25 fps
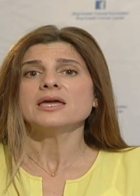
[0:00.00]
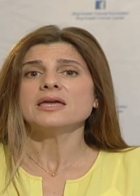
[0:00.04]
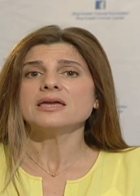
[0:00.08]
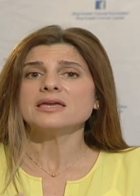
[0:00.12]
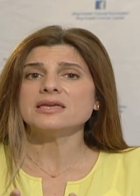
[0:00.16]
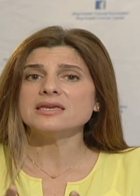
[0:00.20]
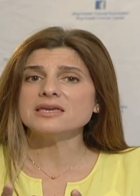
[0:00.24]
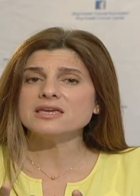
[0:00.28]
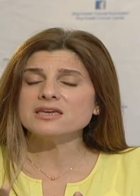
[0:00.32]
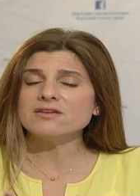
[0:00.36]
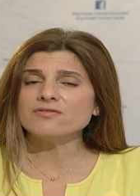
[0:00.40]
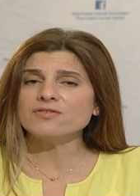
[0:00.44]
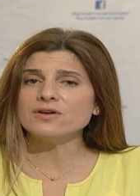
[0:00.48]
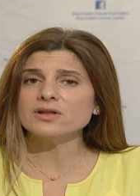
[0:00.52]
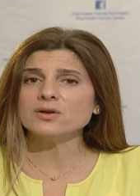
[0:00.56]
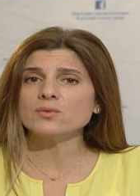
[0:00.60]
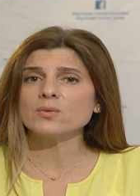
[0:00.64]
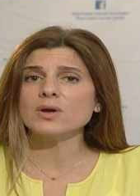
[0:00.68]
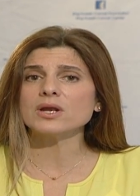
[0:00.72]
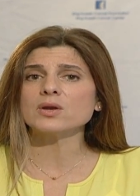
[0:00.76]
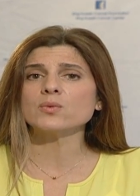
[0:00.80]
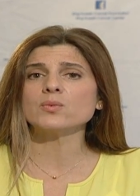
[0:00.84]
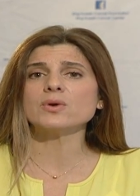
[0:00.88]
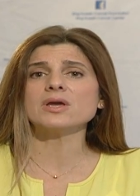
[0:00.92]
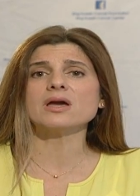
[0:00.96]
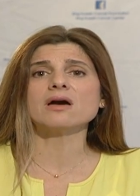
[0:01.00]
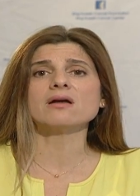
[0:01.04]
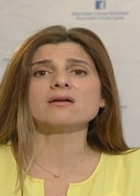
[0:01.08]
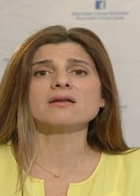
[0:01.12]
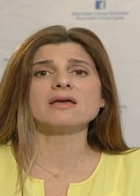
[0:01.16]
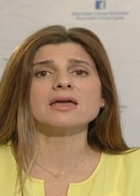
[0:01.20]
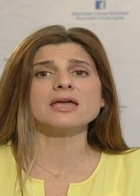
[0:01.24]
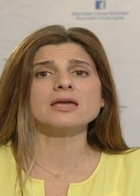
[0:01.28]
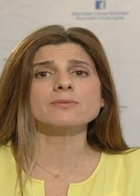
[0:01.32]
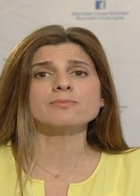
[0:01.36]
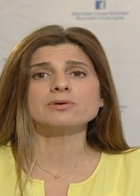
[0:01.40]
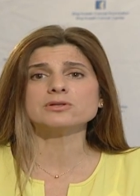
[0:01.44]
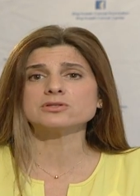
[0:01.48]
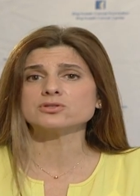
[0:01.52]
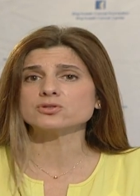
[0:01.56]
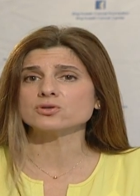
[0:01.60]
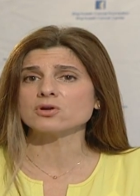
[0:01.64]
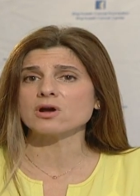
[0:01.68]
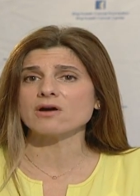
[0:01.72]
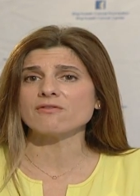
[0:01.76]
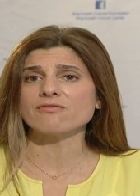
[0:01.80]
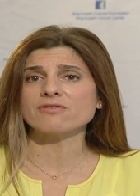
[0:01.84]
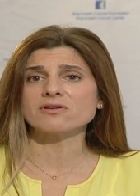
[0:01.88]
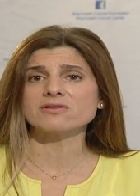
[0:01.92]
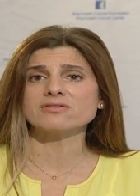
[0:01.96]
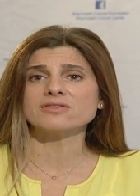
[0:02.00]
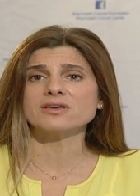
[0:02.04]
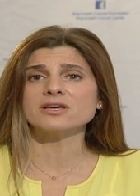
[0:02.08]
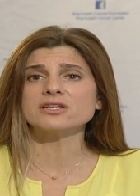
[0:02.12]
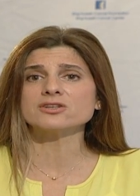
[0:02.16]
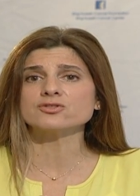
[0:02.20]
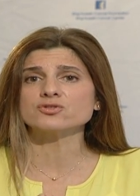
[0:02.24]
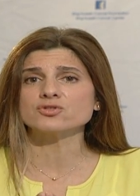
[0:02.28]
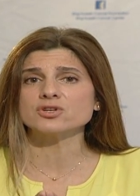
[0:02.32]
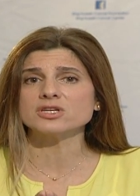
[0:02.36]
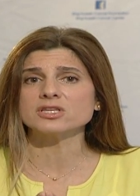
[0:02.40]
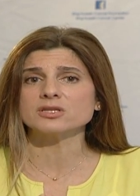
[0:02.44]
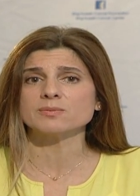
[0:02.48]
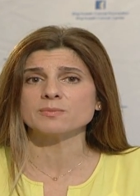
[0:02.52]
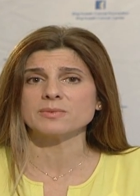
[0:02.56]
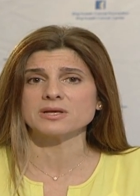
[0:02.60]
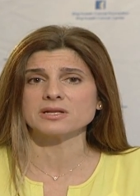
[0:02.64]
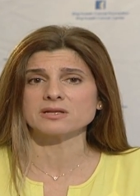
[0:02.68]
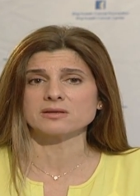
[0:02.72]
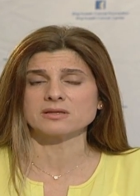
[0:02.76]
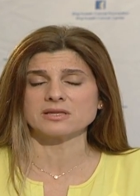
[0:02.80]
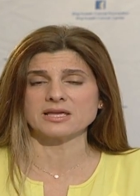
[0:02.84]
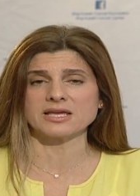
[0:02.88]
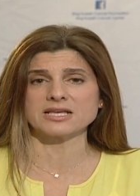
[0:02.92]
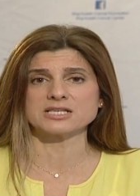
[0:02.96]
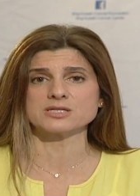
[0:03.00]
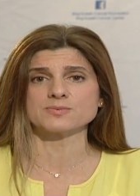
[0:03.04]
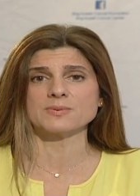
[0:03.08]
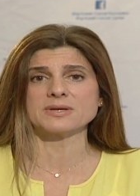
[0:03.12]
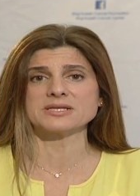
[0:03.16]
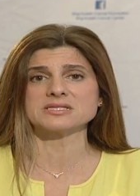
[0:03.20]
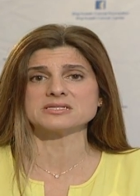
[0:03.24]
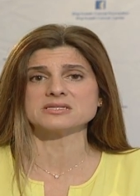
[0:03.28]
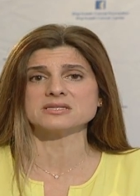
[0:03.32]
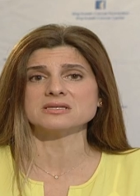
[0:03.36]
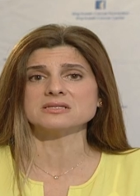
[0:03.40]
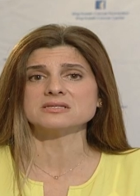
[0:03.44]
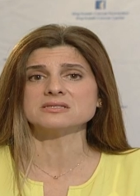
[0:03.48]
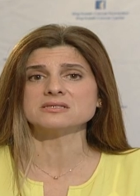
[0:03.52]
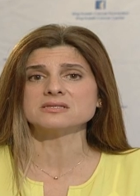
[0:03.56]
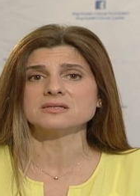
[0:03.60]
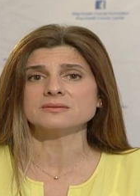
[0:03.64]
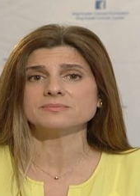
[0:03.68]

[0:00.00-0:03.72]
Even when we are able to cover their treatment expenses,